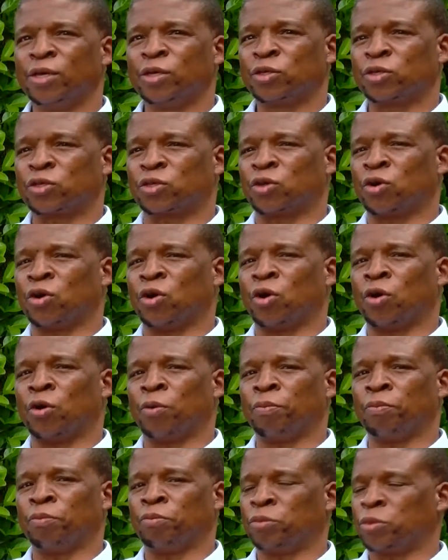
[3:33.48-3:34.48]
So
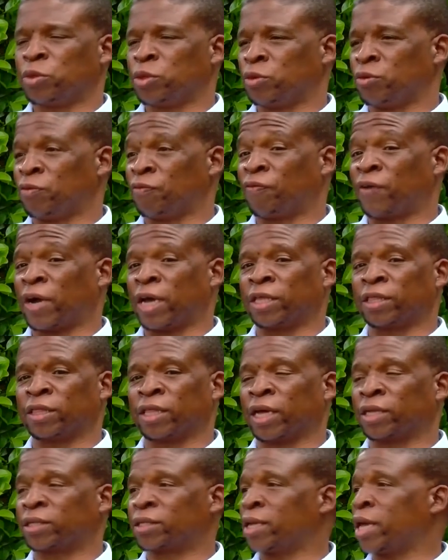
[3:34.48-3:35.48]
you find
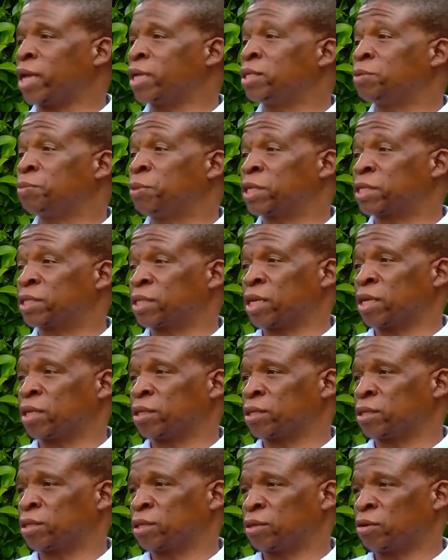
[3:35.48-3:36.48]
that
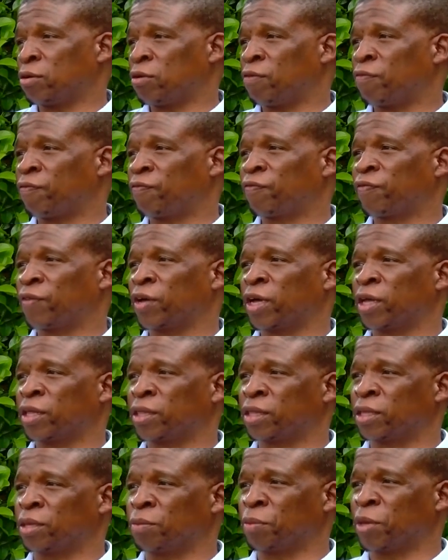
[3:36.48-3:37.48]
90% of
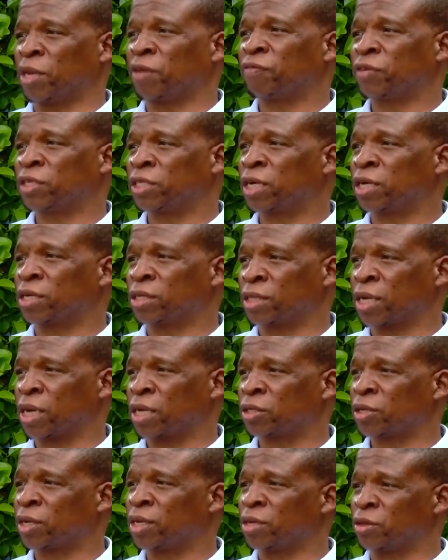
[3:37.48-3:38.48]
the beneficiaries are
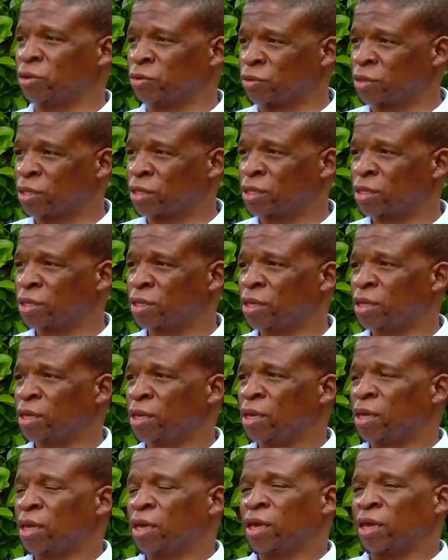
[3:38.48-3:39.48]
actually youth.
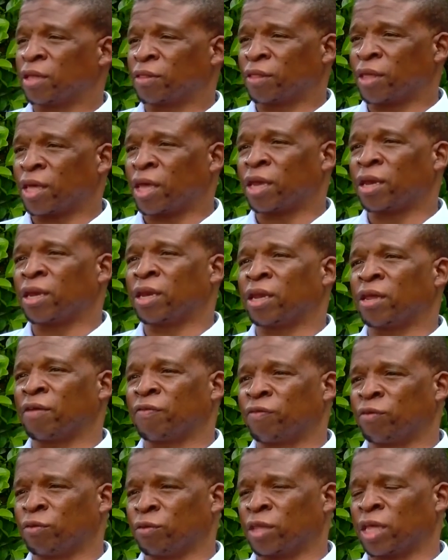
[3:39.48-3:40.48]
And then
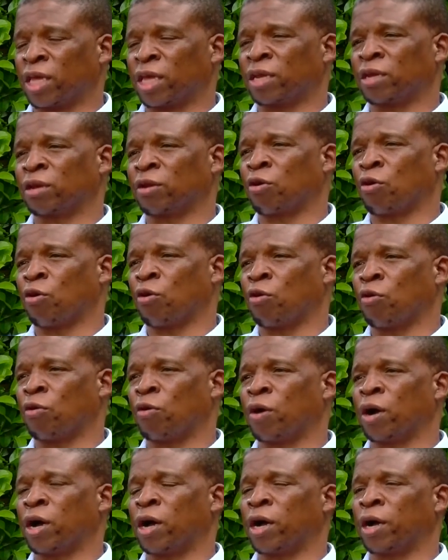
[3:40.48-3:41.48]
if you then
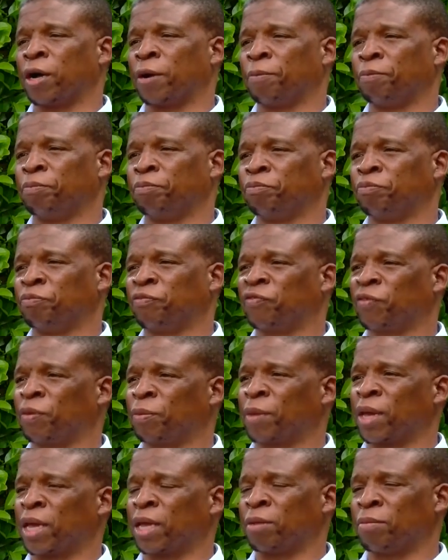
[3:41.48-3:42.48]
go
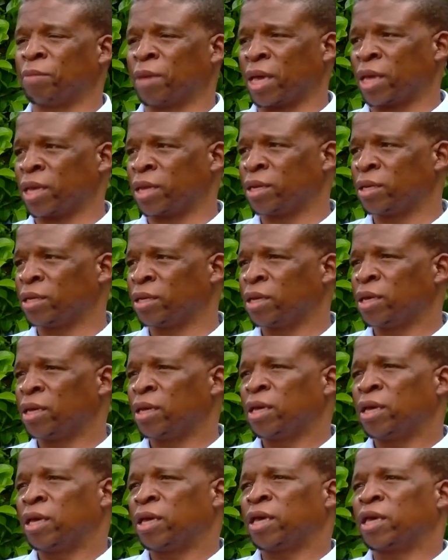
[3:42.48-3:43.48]
female, male,
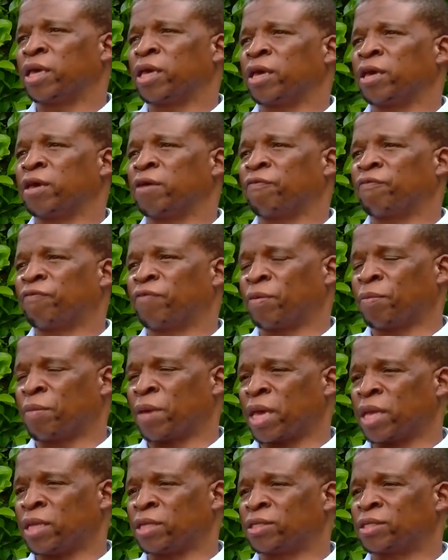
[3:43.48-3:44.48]

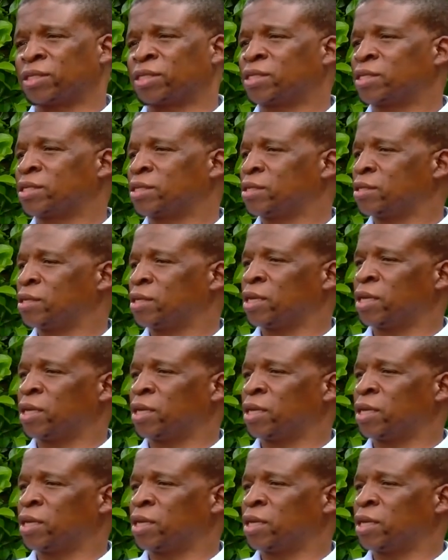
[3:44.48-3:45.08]
females